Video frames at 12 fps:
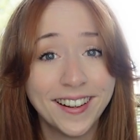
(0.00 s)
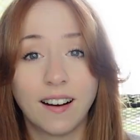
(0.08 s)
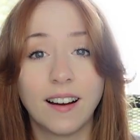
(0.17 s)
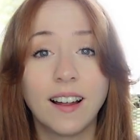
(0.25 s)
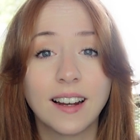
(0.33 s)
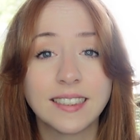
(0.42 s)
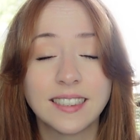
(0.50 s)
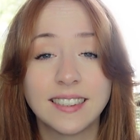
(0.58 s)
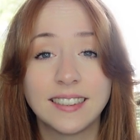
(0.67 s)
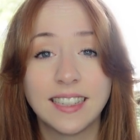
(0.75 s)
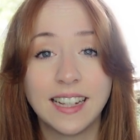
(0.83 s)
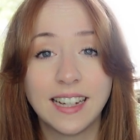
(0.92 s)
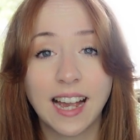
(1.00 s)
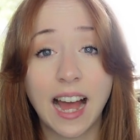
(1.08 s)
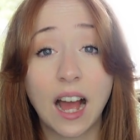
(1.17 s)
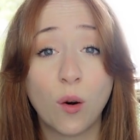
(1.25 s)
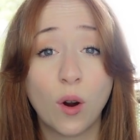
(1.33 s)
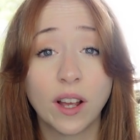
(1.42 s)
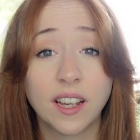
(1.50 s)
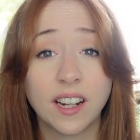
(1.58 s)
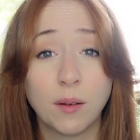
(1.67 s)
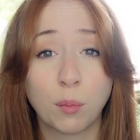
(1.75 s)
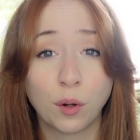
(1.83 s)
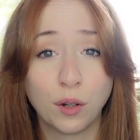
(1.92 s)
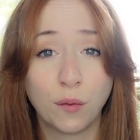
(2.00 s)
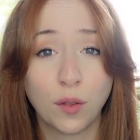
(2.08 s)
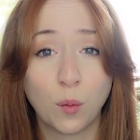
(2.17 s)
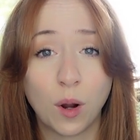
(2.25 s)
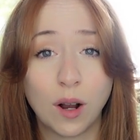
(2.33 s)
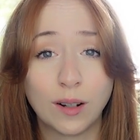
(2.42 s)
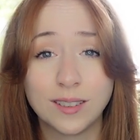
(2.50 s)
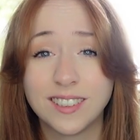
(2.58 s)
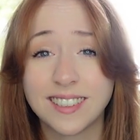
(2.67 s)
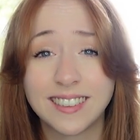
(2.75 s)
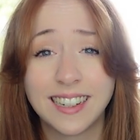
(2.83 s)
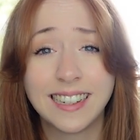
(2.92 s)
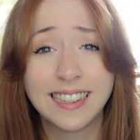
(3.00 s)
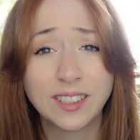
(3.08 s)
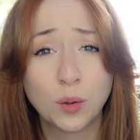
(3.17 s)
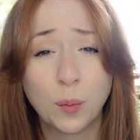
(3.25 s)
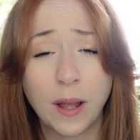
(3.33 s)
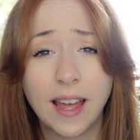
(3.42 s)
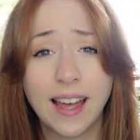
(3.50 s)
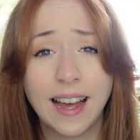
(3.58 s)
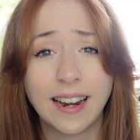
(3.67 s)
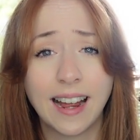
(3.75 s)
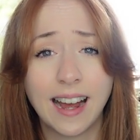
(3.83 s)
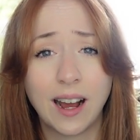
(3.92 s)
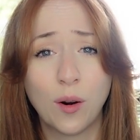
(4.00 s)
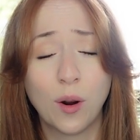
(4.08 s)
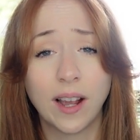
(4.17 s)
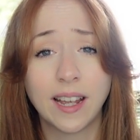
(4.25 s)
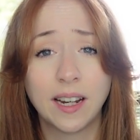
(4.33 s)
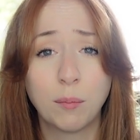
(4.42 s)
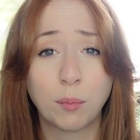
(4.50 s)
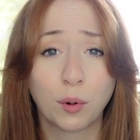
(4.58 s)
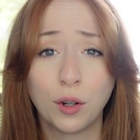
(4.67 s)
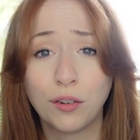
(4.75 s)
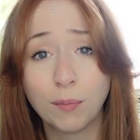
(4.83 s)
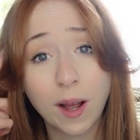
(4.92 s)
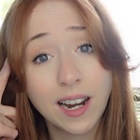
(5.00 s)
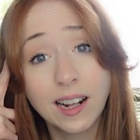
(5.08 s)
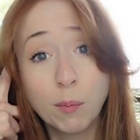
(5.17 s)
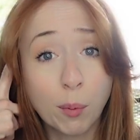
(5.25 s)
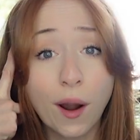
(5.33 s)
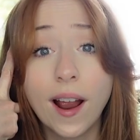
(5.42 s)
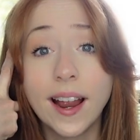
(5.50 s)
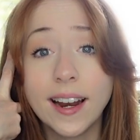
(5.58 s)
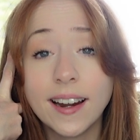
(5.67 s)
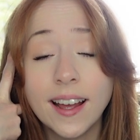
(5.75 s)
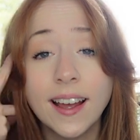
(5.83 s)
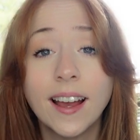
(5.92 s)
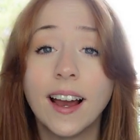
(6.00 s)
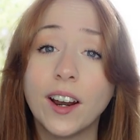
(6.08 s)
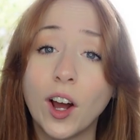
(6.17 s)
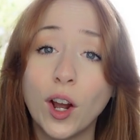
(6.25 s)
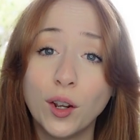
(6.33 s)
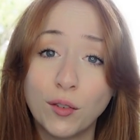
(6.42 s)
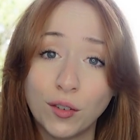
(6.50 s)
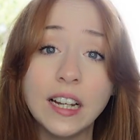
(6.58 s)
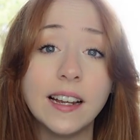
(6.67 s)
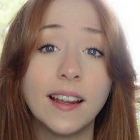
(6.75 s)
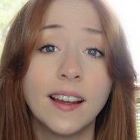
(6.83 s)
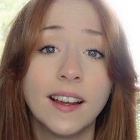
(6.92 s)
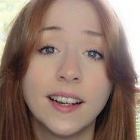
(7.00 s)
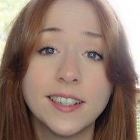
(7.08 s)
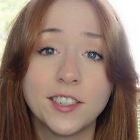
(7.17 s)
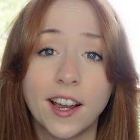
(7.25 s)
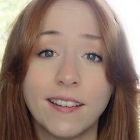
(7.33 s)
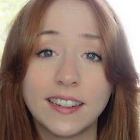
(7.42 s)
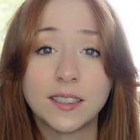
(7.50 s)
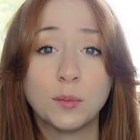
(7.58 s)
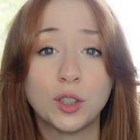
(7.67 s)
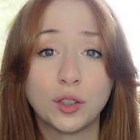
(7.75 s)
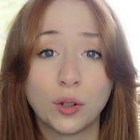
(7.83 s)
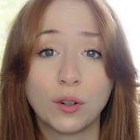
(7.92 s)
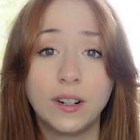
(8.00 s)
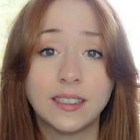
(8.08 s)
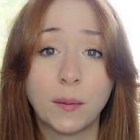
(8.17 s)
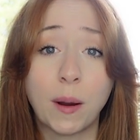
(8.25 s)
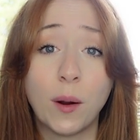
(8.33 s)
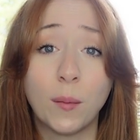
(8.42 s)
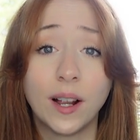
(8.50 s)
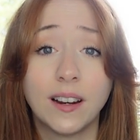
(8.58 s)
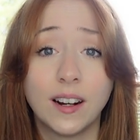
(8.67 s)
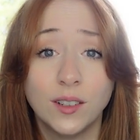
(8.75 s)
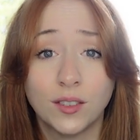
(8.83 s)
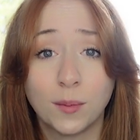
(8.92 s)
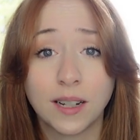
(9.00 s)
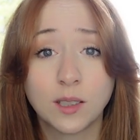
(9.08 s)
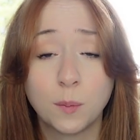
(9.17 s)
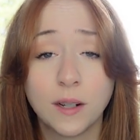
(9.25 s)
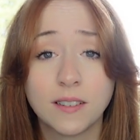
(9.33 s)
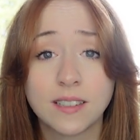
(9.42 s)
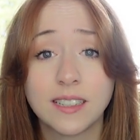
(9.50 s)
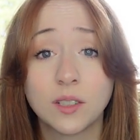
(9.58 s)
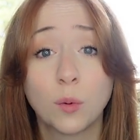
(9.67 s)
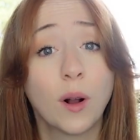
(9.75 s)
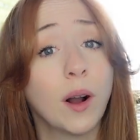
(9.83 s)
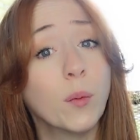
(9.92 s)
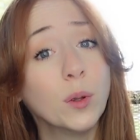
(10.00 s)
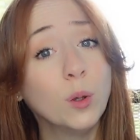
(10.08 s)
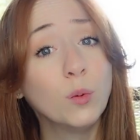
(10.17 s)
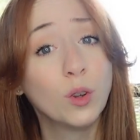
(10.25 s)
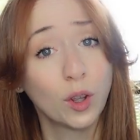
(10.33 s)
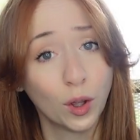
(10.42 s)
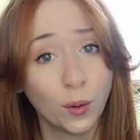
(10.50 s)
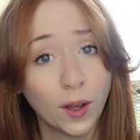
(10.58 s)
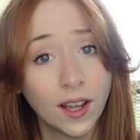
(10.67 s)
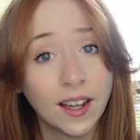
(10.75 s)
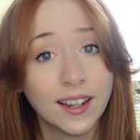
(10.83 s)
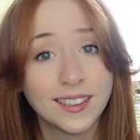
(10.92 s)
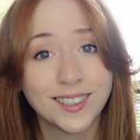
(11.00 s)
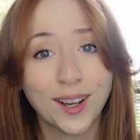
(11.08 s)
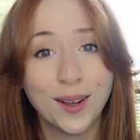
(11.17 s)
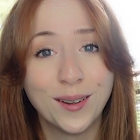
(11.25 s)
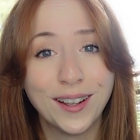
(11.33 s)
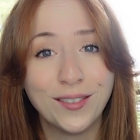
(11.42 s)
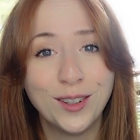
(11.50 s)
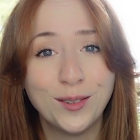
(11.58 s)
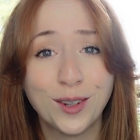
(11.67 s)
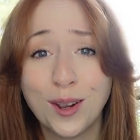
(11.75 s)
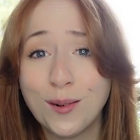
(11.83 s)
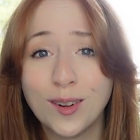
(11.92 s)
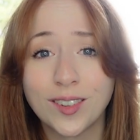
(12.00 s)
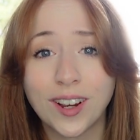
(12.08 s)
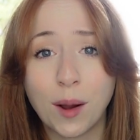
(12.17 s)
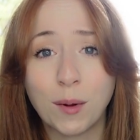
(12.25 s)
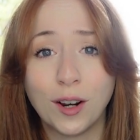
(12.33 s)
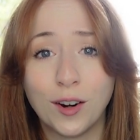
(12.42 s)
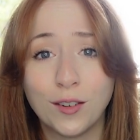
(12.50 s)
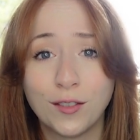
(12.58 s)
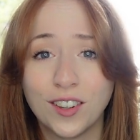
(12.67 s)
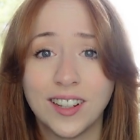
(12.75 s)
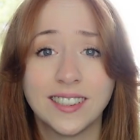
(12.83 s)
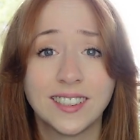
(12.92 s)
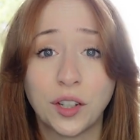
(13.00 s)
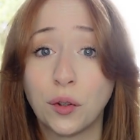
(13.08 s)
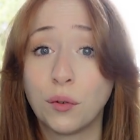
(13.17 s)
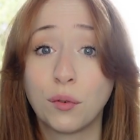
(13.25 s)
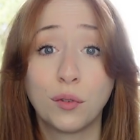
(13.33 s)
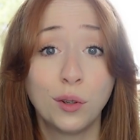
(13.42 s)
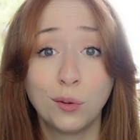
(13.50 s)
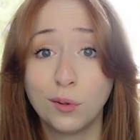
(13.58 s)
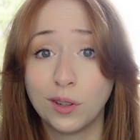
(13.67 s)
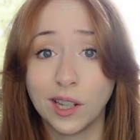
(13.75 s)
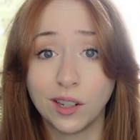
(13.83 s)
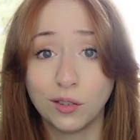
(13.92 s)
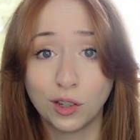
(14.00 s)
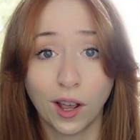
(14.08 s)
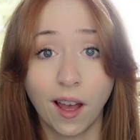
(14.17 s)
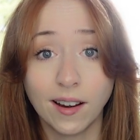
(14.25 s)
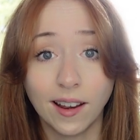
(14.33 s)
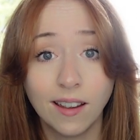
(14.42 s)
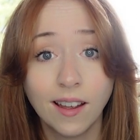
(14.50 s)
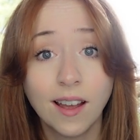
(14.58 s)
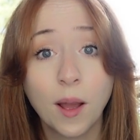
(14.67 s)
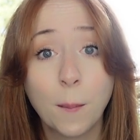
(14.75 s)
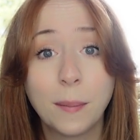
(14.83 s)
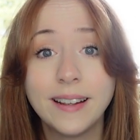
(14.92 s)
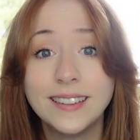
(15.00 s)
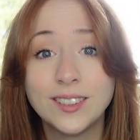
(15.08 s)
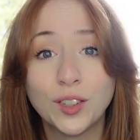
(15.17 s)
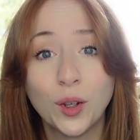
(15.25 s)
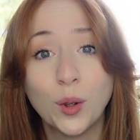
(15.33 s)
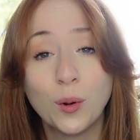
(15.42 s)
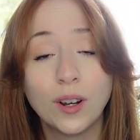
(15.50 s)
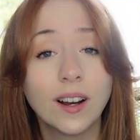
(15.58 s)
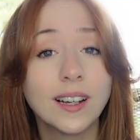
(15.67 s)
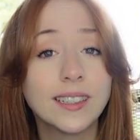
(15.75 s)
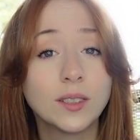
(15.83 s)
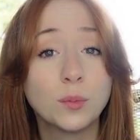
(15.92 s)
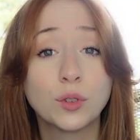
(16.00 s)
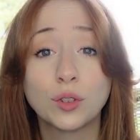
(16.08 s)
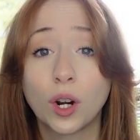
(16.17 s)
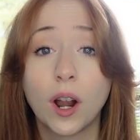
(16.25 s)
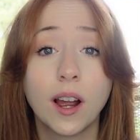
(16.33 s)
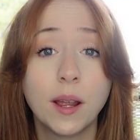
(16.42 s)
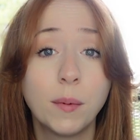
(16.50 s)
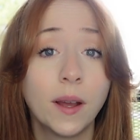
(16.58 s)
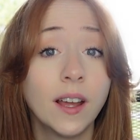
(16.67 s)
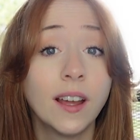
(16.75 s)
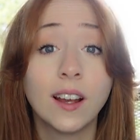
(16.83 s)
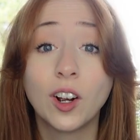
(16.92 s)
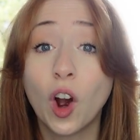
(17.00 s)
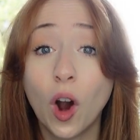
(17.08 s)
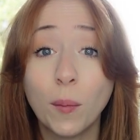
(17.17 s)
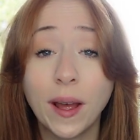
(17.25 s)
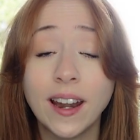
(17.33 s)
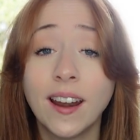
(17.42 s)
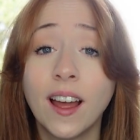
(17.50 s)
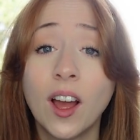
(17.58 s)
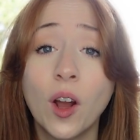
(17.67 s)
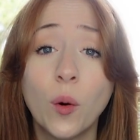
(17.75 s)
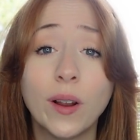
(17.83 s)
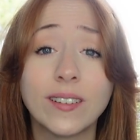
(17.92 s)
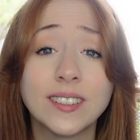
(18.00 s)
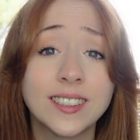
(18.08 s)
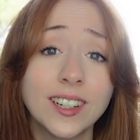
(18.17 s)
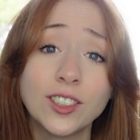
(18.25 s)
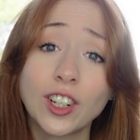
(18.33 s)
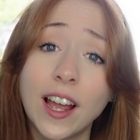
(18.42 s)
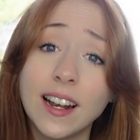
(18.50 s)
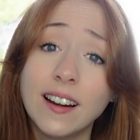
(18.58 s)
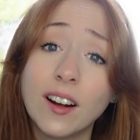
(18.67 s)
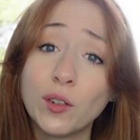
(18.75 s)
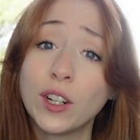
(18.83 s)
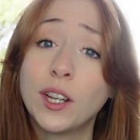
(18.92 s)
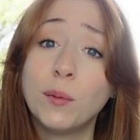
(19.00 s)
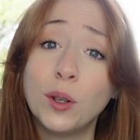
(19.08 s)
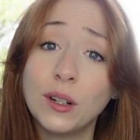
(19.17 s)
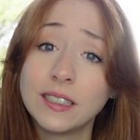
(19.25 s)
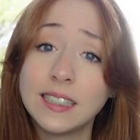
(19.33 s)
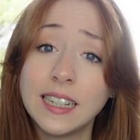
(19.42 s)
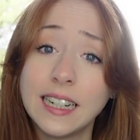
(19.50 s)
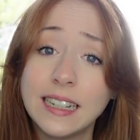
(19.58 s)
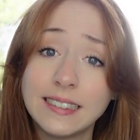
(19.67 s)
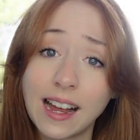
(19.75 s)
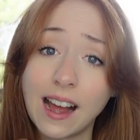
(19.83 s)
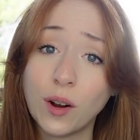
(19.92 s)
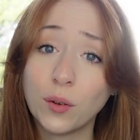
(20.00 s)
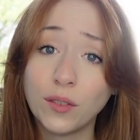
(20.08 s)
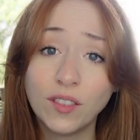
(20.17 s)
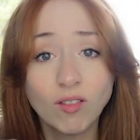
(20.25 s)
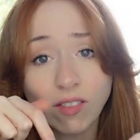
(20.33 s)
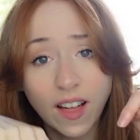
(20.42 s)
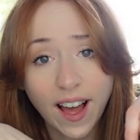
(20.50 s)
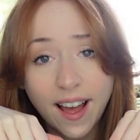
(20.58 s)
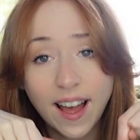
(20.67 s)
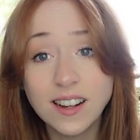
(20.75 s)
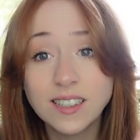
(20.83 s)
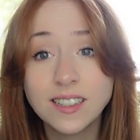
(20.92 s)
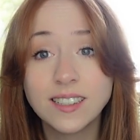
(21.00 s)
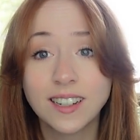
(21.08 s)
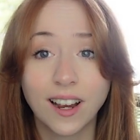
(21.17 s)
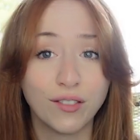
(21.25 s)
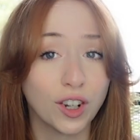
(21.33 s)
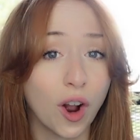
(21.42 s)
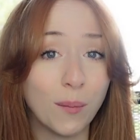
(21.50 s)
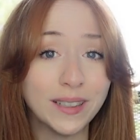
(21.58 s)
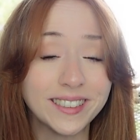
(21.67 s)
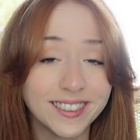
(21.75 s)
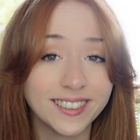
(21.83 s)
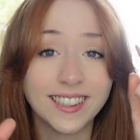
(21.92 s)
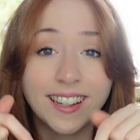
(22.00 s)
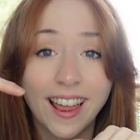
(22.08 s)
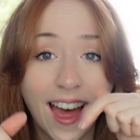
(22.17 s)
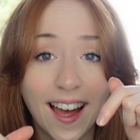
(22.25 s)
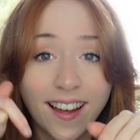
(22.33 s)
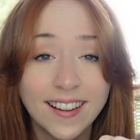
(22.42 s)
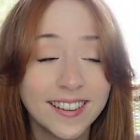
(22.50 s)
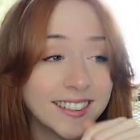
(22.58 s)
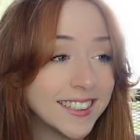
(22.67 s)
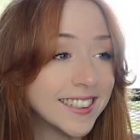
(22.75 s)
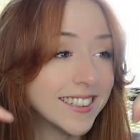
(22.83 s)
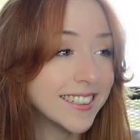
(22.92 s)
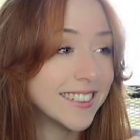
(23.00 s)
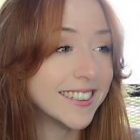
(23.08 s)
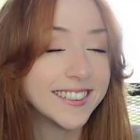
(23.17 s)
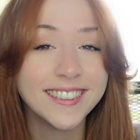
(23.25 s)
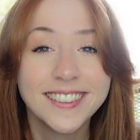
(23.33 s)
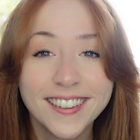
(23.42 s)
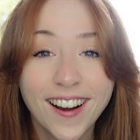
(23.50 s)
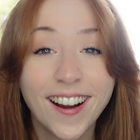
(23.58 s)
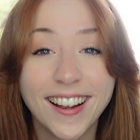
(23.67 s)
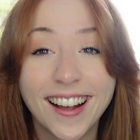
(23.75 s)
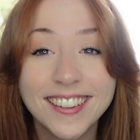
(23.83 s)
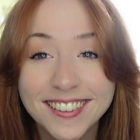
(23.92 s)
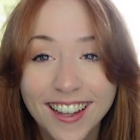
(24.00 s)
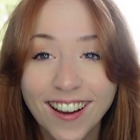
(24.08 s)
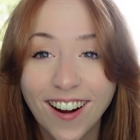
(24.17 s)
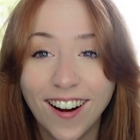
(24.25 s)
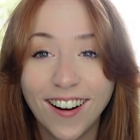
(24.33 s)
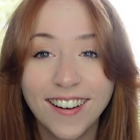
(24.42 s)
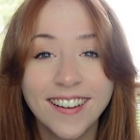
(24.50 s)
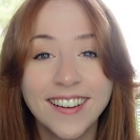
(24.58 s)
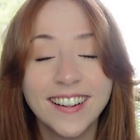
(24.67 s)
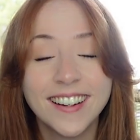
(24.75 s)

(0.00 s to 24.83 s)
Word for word: I like to see how I can improve the world just a little bit and how I can improve my little brain, and hopefully sharing some stories about my life and my experiences will help you too. So if you do want to come along for this confusing journey, please do like, subscribe, comment. We have such a lovely community down there. If the comments are still there, I guess they are.